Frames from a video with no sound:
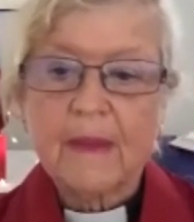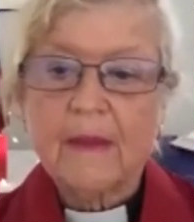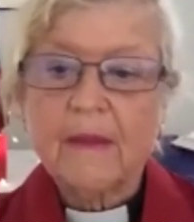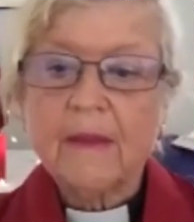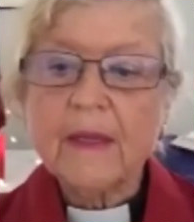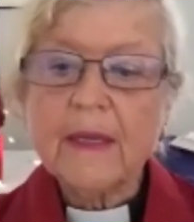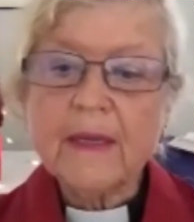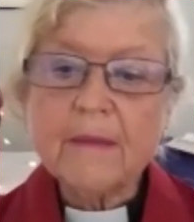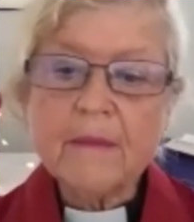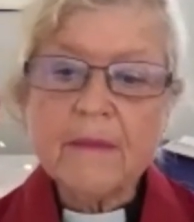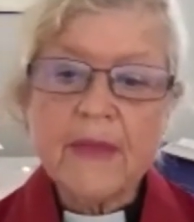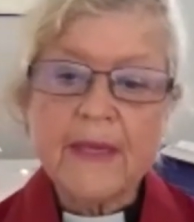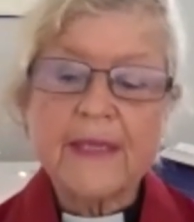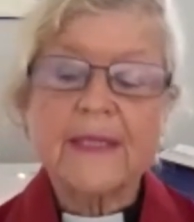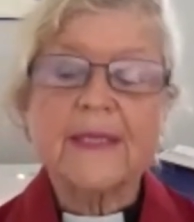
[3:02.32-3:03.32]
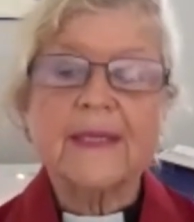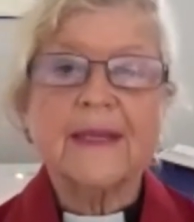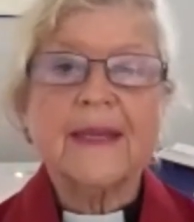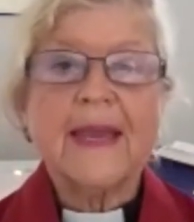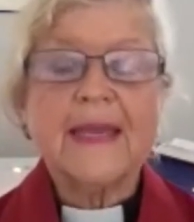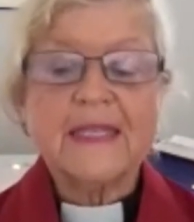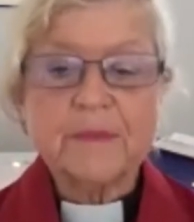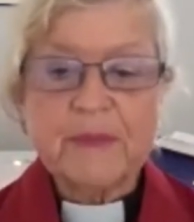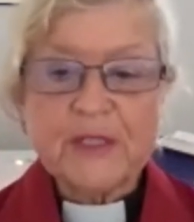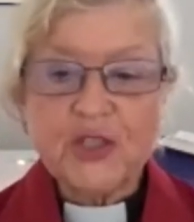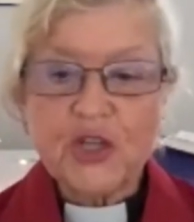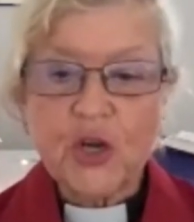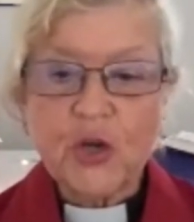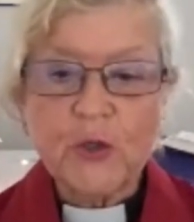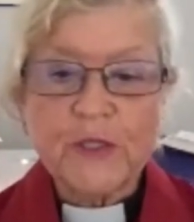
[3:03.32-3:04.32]
The hymn that has been
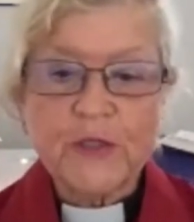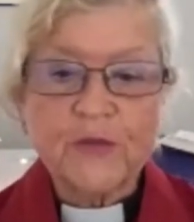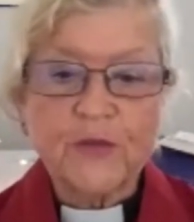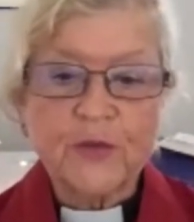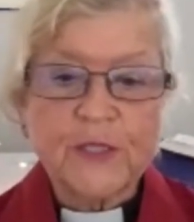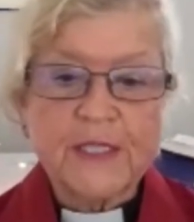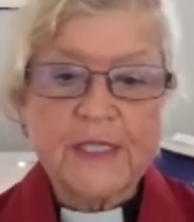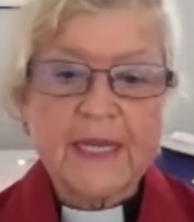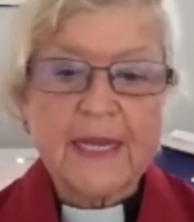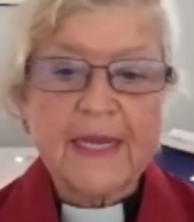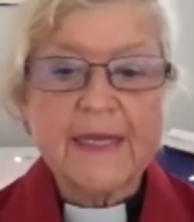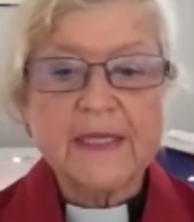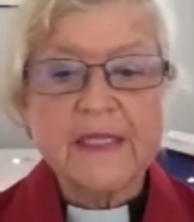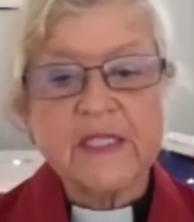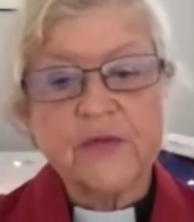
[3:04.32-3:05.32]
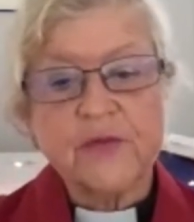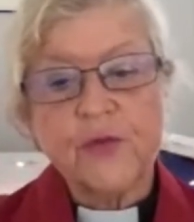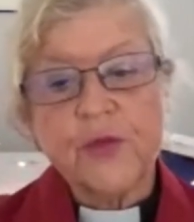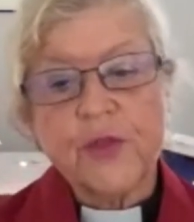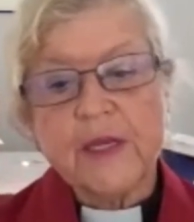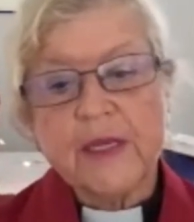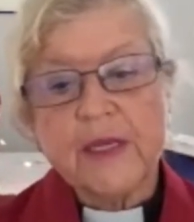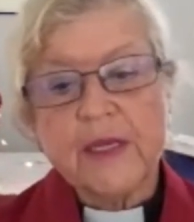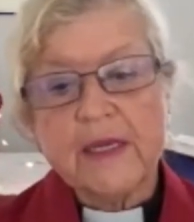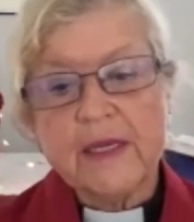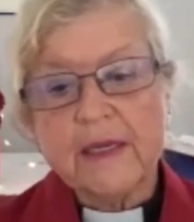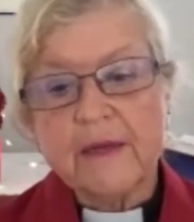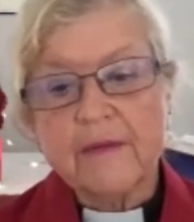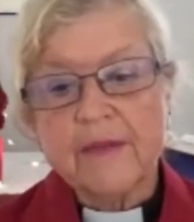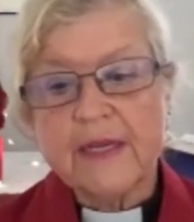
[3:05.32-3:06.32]
chosen for today is For the
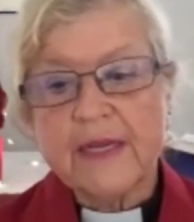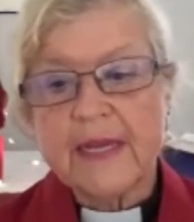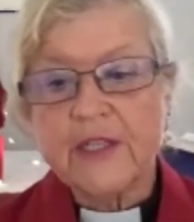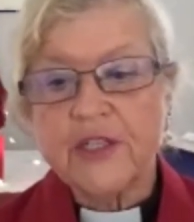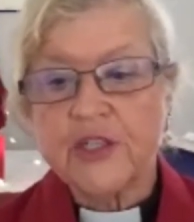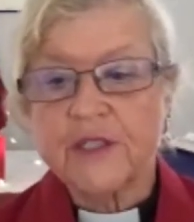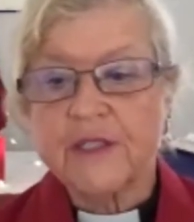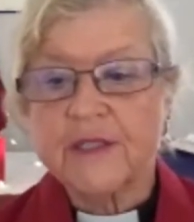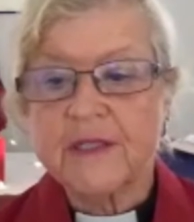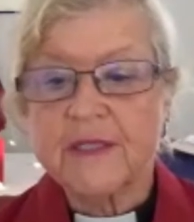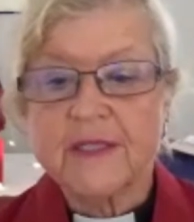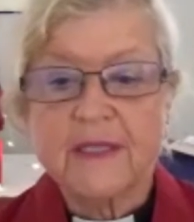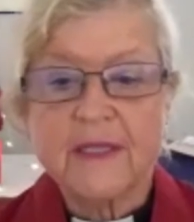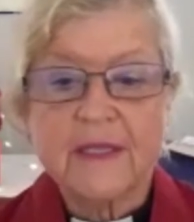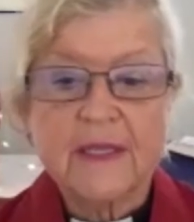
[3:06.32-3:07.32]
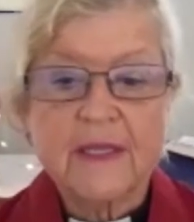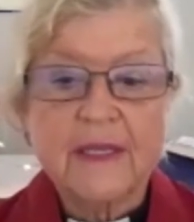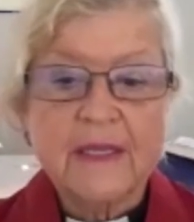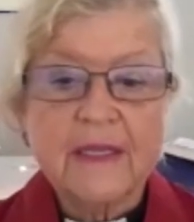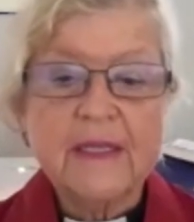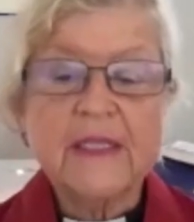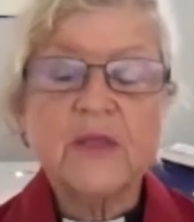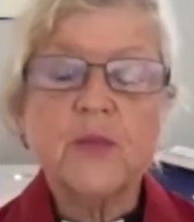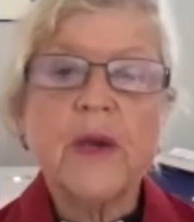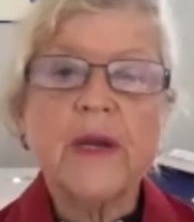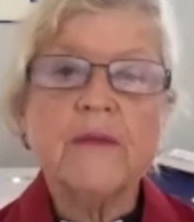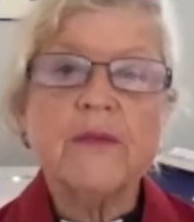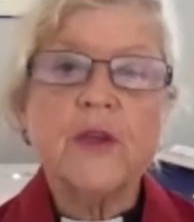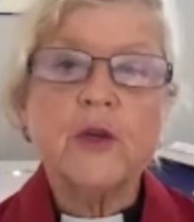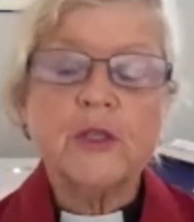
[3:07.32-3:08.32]
Healing of the Nations. It's one
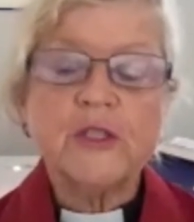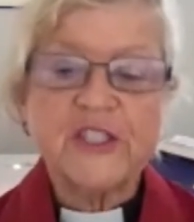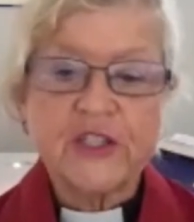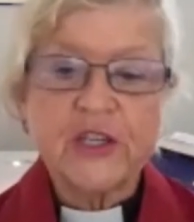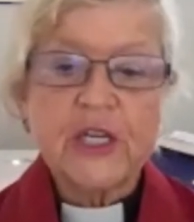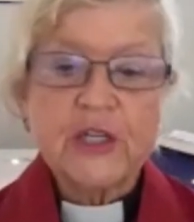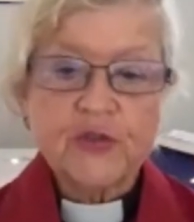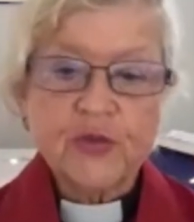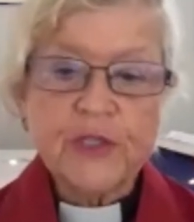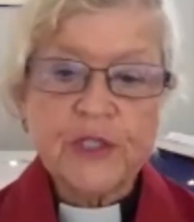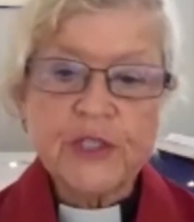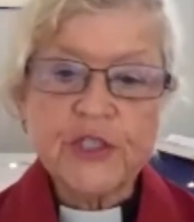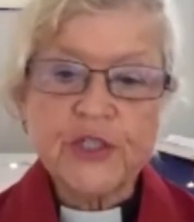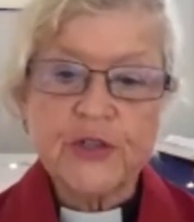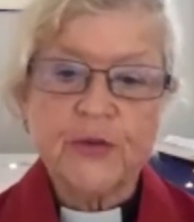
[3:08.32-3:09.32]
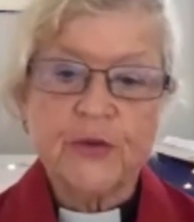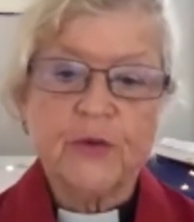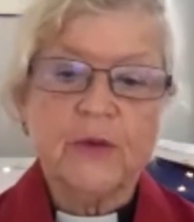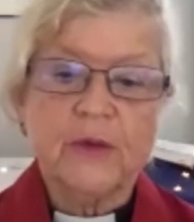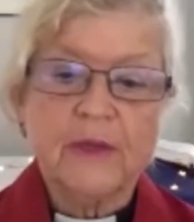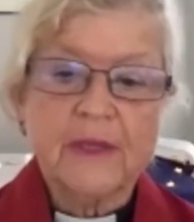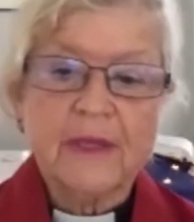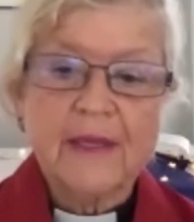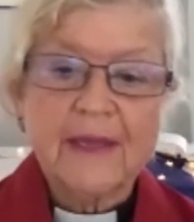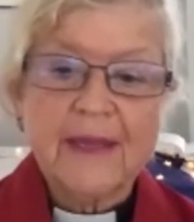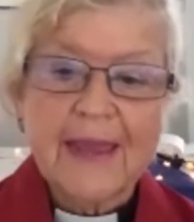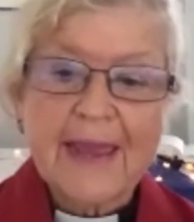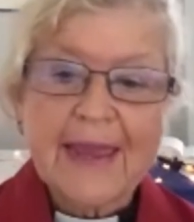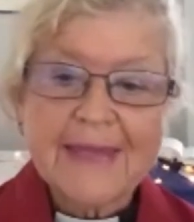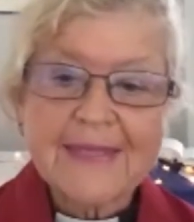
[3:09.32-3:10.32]
of those traditional
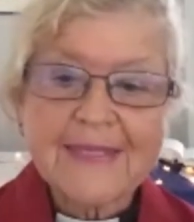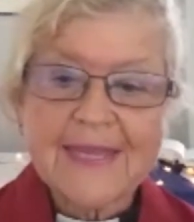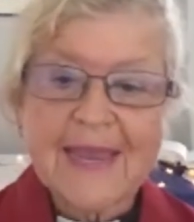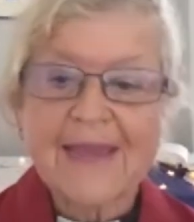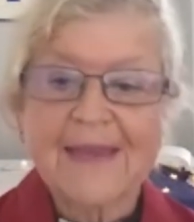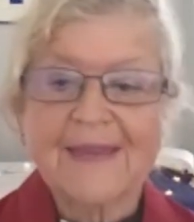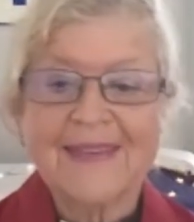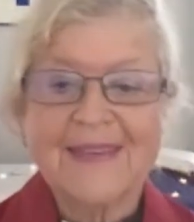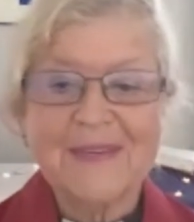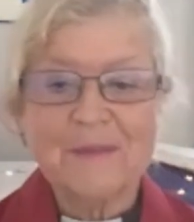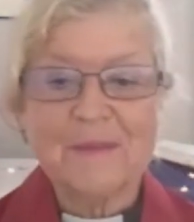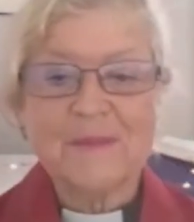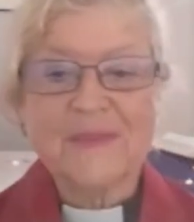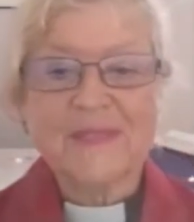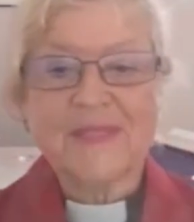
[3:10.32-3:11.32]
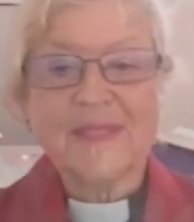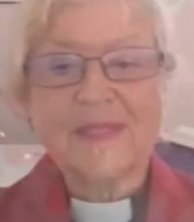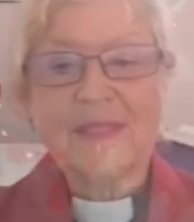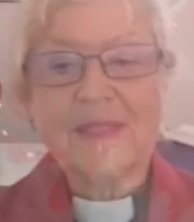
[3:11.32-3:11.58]
Anzac hymns,